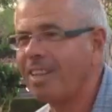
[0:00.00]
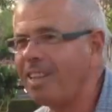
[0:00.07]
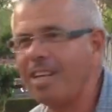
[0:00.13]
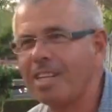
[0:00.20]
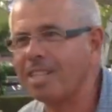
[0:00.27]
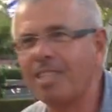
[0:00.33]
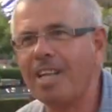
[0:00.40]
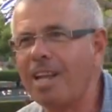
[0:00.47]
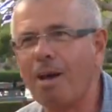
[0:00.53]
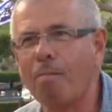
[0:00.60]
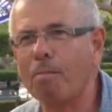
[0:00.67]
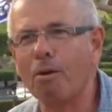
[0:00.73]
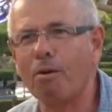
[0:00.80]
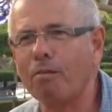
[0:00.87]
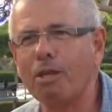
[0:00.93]
That's the
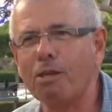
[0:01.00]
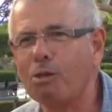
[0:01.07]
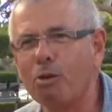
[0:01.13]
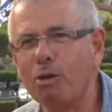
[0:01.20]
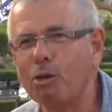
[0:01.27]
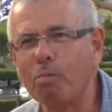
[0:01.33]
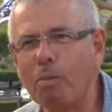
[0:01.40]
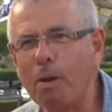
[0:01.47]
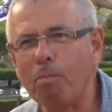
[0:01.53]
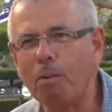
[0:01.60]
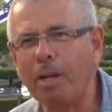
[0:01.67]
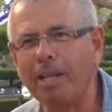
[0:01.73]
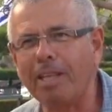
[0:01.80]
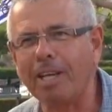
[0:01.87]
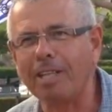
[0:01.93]
number of the Jewish
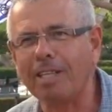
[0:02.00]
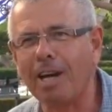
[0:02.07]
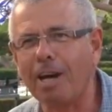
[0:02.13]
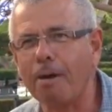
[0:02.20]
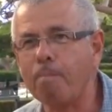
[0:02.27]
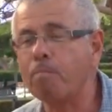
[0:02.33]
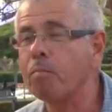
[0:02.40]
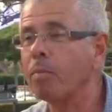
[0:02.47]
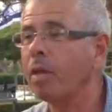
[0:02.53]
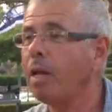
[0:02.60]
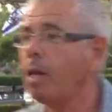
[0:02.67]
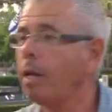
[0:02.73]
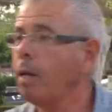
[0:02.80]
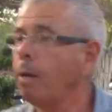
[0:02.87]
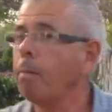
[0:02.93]
people at that time,
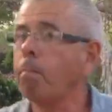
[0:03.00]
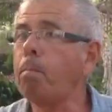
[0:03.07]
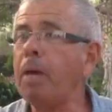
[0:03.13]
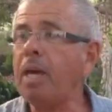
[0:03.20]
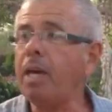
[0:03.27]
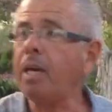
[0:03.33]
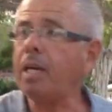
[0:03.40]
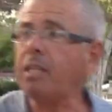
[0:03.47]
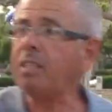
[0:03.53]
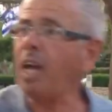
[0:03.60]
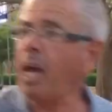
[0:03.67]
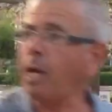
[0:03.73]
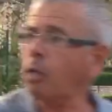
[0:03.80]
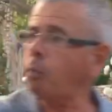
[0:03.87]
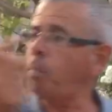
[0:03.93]
being
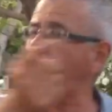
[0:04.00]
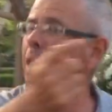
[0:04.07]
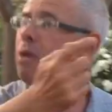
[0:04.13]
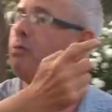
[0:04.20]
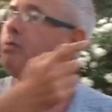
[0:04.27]
attacked by